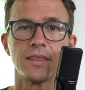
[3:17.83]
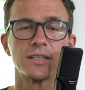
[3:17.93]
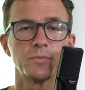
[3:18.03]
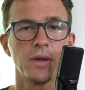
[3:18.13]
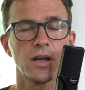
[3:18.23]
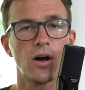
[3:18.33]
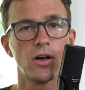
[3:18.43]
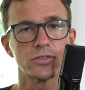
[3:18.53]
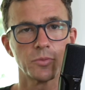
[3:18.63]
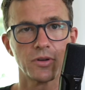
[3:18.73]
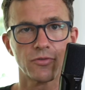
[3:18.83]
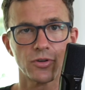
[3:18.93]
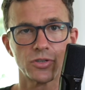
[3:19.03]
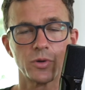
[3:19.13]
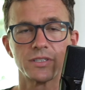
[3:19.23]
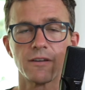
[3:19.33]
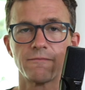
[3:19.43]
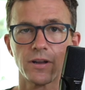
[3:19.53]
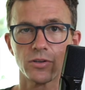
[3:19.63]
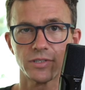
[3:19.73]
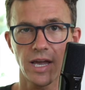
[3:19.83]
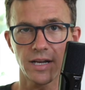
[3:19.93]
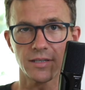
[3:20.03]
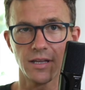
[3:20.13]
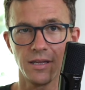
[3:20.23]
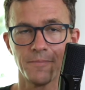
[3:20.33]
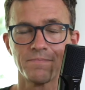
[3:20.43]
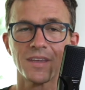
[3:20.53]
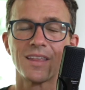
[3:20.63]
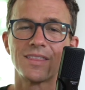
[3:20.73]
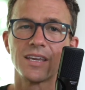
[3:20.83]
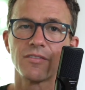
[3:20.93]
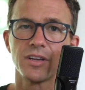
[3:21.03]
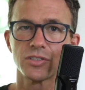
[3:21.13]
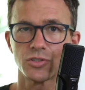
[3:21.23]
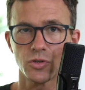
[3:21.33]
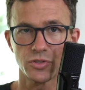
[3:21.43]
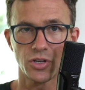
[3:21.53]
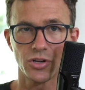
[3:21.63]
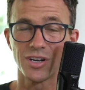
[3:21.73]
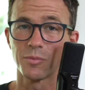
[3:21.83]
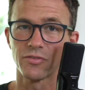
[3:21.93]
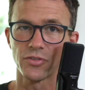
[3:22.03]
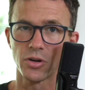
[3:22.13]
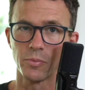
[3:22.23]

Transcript: This may also be referred to as a federal tax ID. Think of it as a social security number for your